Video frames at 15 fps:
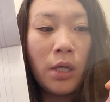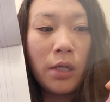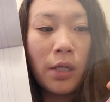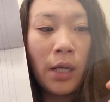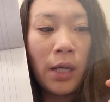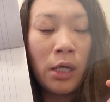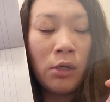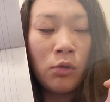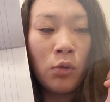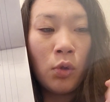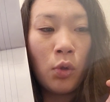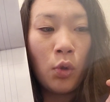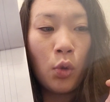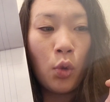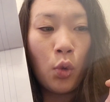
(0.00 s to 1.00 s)
Now,
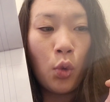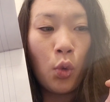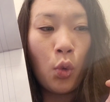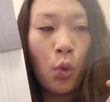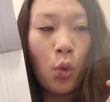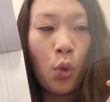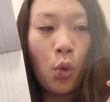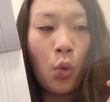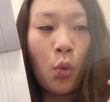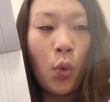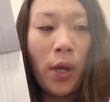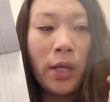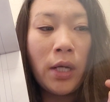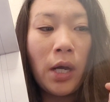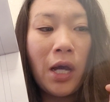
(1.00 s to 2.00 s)

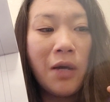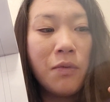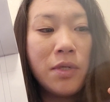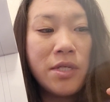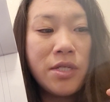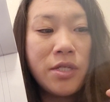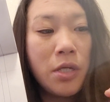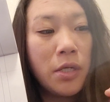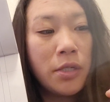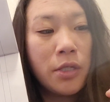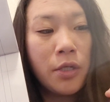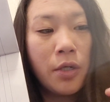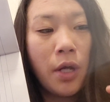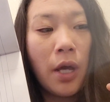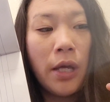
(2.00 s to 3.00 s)
when I was
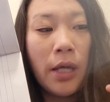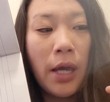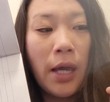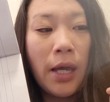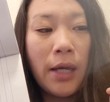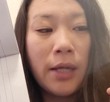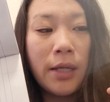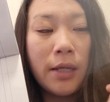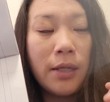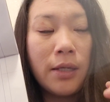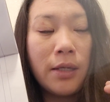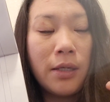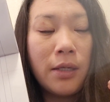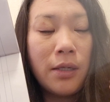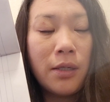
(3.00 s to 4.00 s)
younger, I had
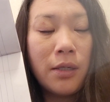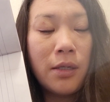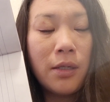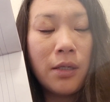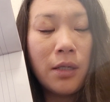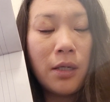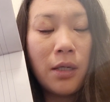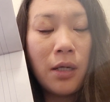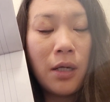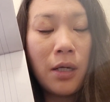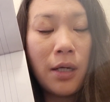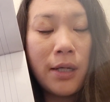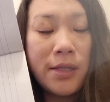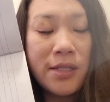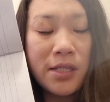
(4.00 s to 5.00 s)

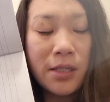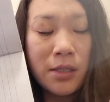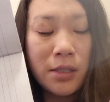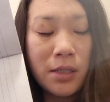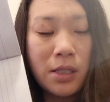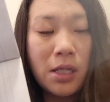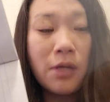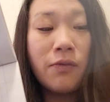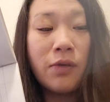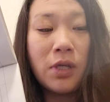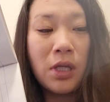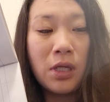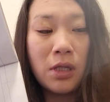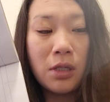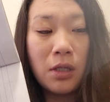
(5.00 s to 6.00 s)
a
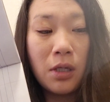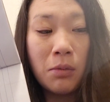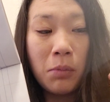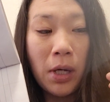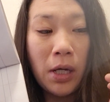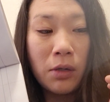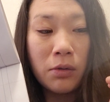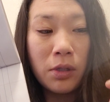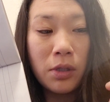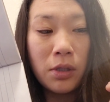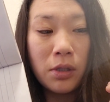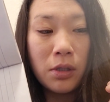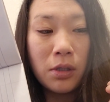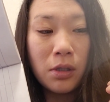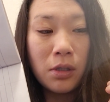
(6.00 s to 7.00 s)
significant amount
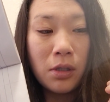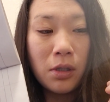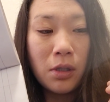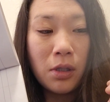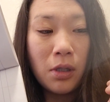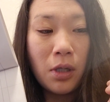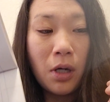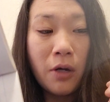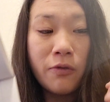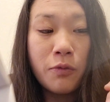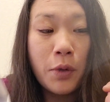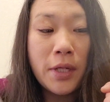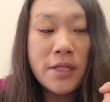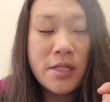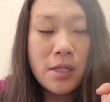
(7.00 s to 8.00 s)
of
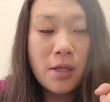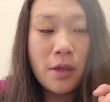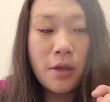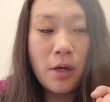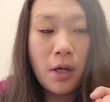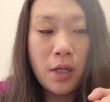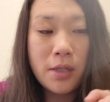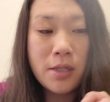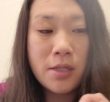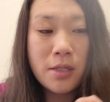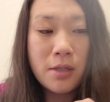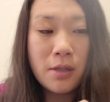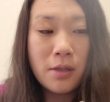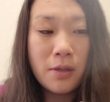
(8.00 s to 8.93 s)
racing thoughts.